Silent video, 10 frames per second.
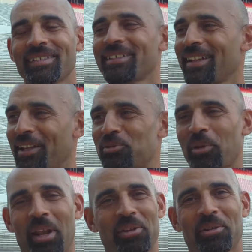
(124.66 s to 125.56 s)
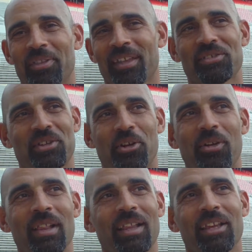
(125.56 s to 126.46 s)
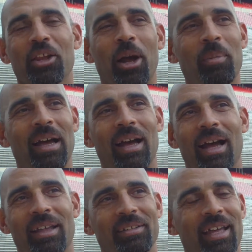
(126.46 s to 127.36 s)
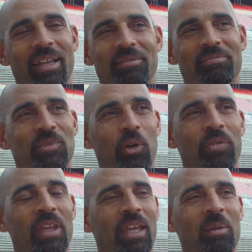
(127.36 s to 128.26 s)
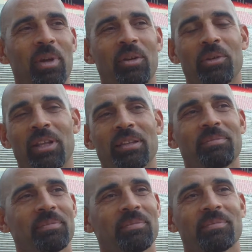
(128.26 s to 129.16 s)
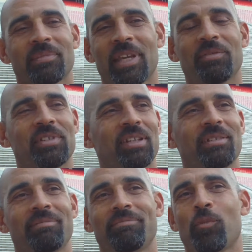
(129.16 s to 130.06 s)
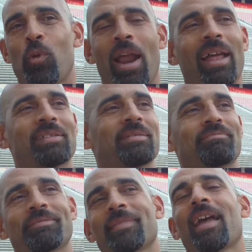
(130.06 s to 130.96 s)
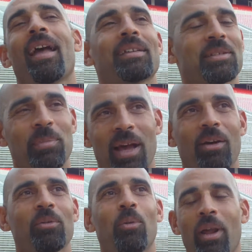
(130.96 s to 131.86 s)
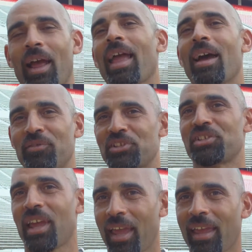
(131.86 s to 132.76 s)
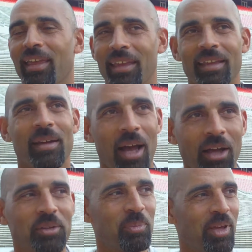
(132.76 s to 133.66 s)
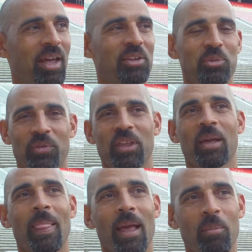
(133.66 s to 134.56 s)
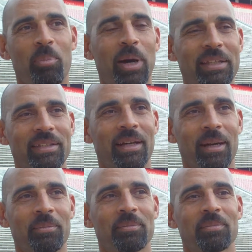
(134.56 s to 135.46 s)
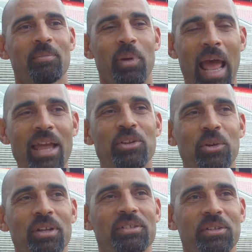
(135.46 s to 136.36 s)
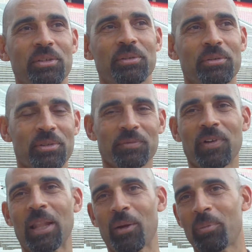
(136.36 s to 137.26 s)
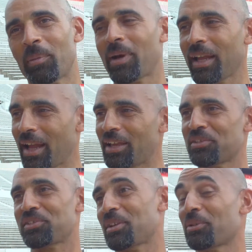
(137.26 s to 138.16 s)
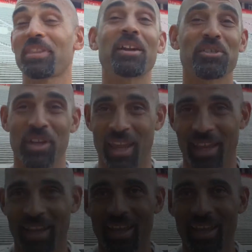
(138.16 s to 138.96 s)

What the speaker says: That's what I do with it. So, I don't think anybody really gives a rat's ass about what I have to say, to be honest with you. But I do it to follow up with my guys and see what they're saying.